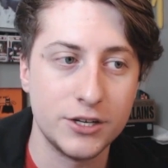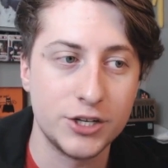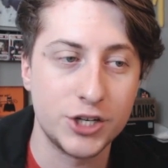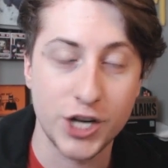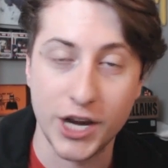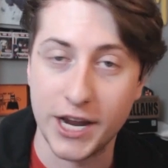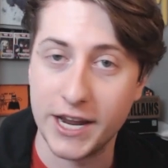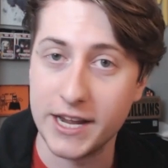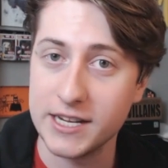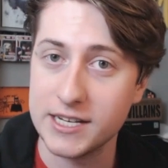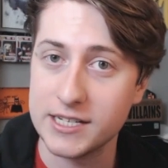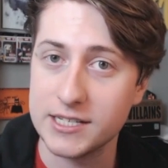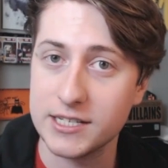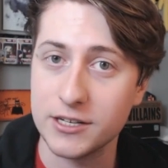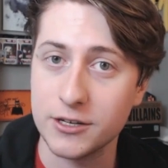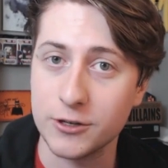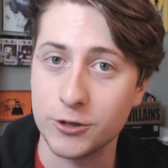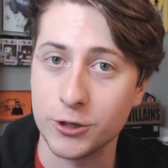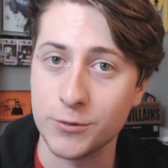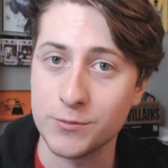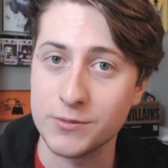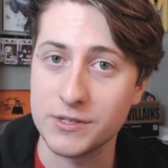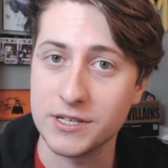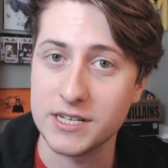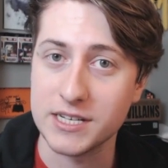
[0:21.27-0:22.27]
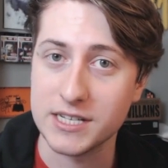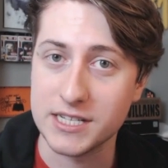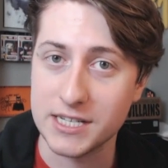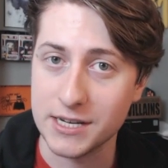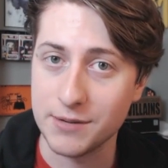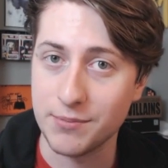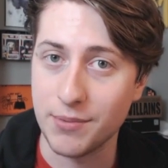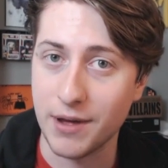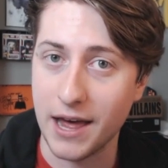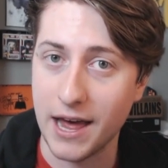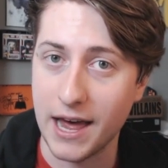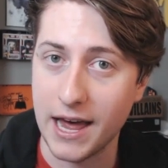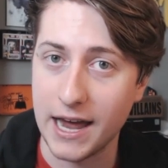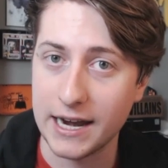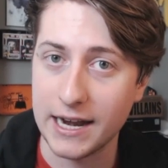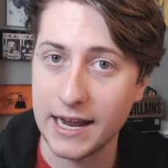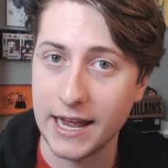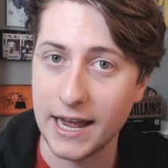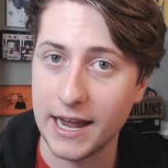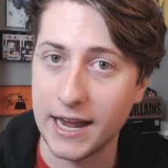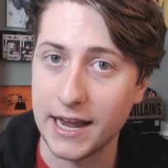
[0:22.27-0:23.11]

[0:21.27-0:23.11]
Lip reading: Chase, Crimson Seabad,